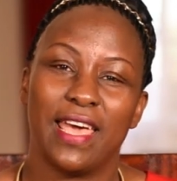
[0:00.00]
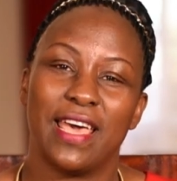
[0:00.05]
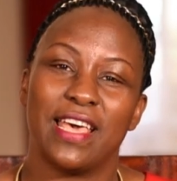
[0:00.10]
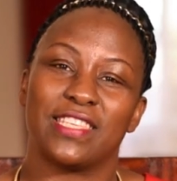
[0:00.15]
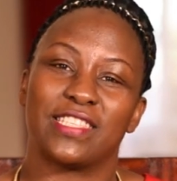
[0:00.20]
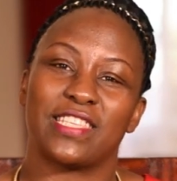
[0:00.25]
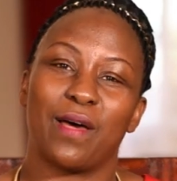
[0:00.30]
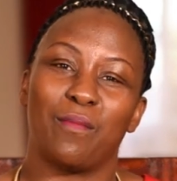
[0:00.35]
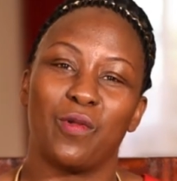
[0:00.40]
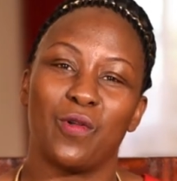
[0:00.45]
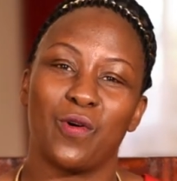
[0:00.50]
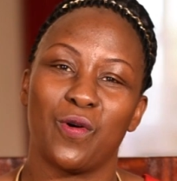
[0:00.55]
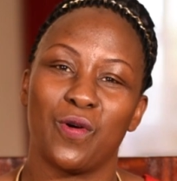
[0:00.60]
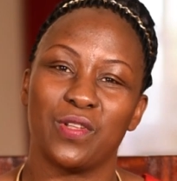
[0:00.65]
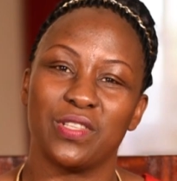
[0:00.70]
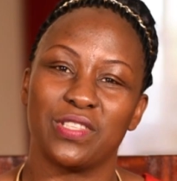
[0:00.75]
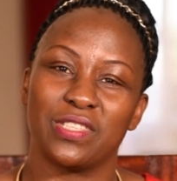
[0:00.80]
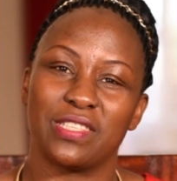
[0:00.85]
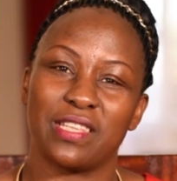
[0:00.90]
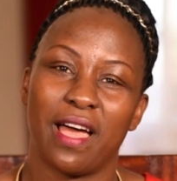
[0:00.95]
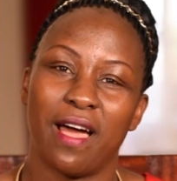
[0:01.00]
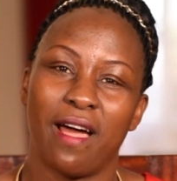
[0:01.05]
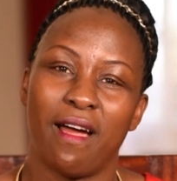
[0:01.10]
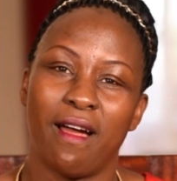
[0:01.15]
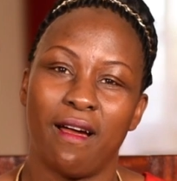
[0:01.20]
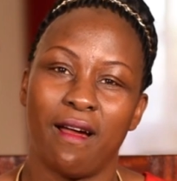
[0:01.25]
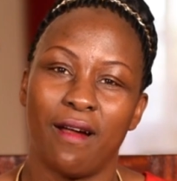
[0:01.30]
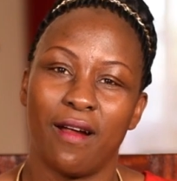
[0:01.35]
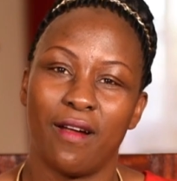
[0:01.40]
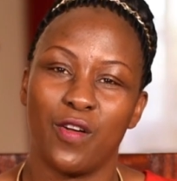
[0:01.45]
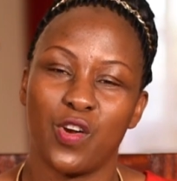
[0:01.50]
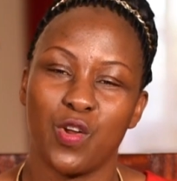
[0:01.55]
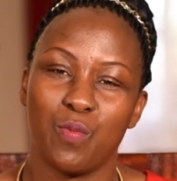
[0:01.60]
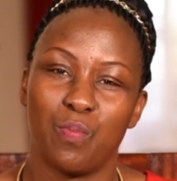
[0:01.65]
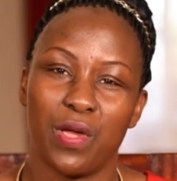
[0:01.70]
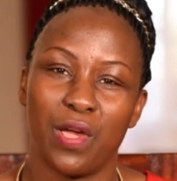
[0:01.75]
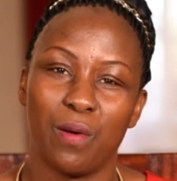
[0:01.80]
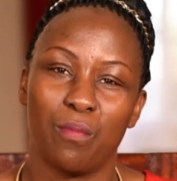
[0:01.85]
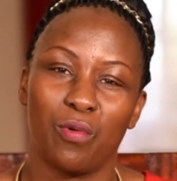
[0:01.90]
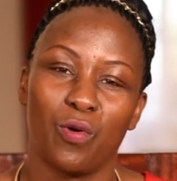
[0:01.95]
Some loans are
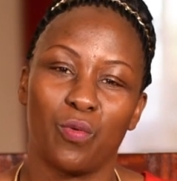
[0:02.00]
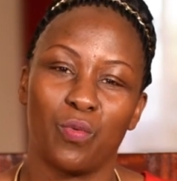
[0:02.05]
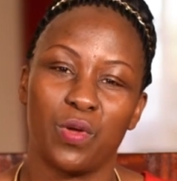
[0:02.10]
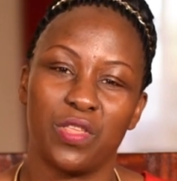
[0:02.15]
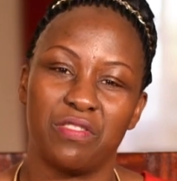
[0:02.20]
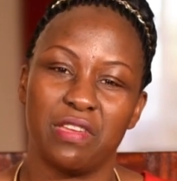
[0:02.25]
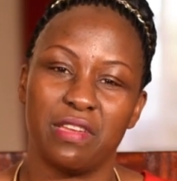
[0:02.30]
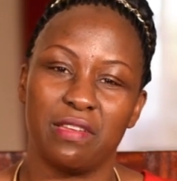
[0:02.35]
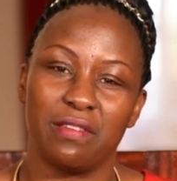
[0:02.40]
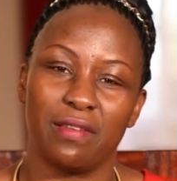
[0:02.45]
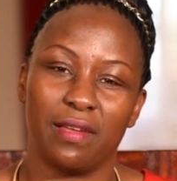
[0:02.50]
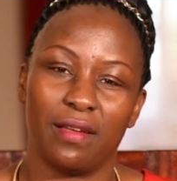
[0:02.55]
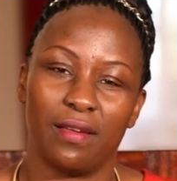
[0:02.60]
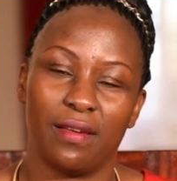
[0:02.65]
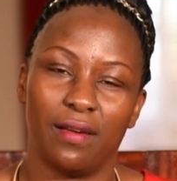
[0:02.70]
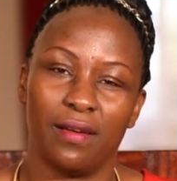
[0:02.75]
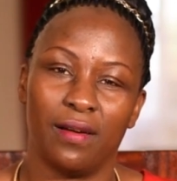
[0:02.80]
repayable within,